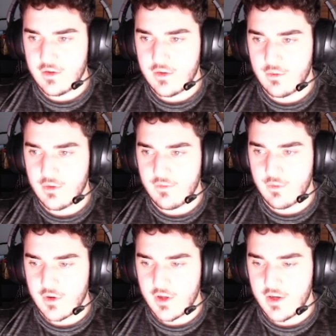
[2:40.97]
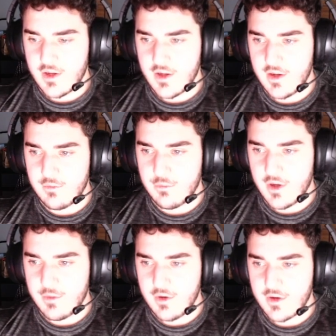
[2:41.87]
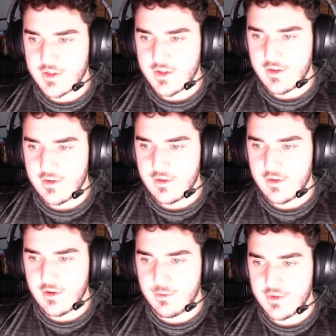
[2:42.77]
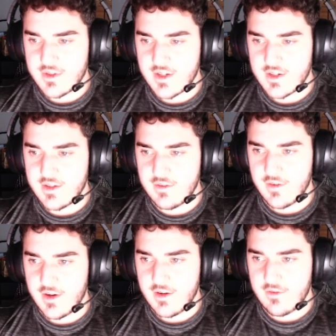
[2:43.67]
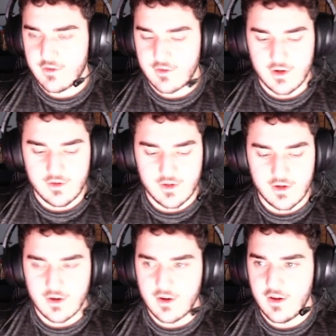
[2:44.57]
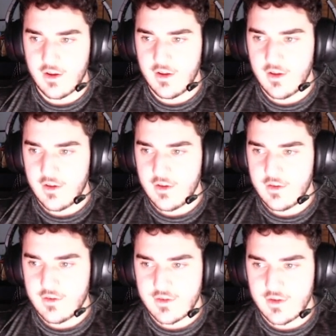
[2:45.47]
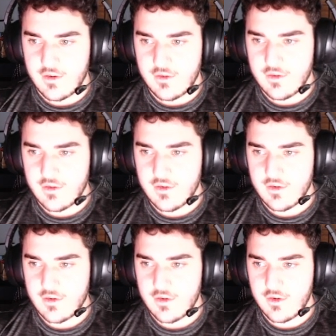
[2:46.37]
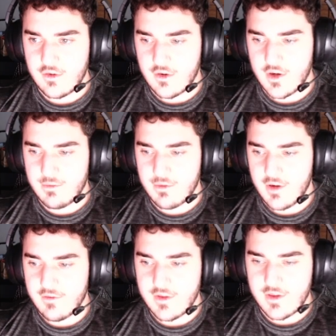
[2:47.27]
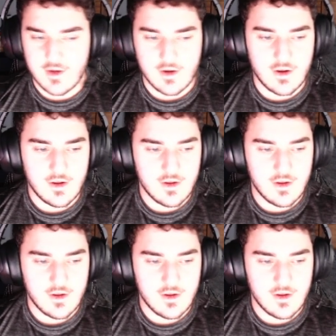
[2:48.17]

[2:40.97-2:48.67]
$24.98 and buy box hit to $65 or around there. So, great profit there.